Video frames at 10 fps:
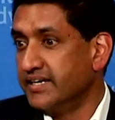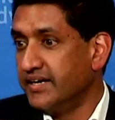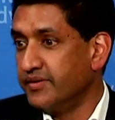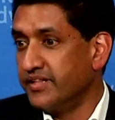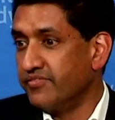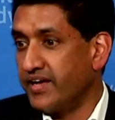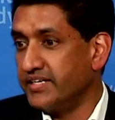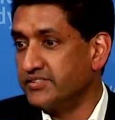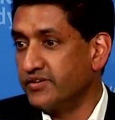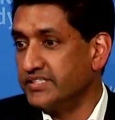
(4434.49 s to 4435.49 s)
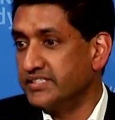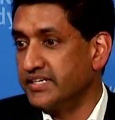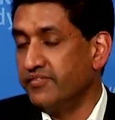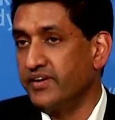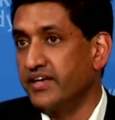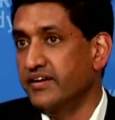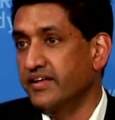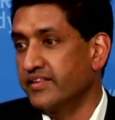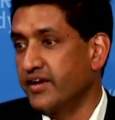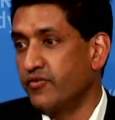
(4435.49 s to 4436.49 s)
I mean, the fines are insignificant,
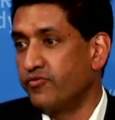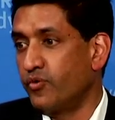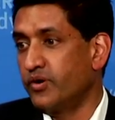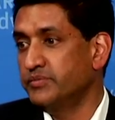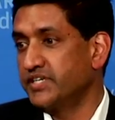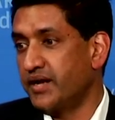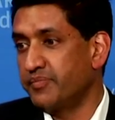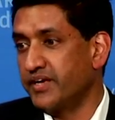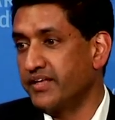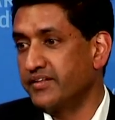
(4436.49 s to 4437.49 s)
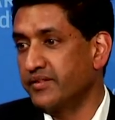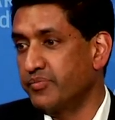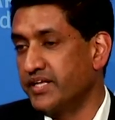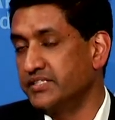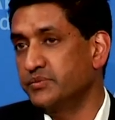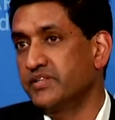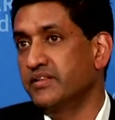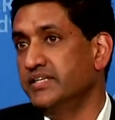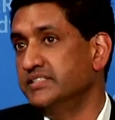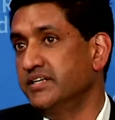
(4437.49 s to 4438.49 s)
and they go forum shopping into the place with the
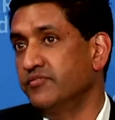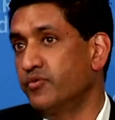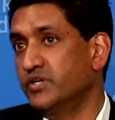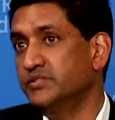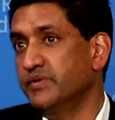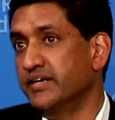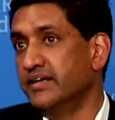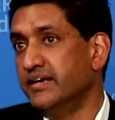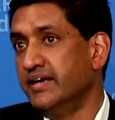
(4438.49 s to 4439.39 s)
least enforcement,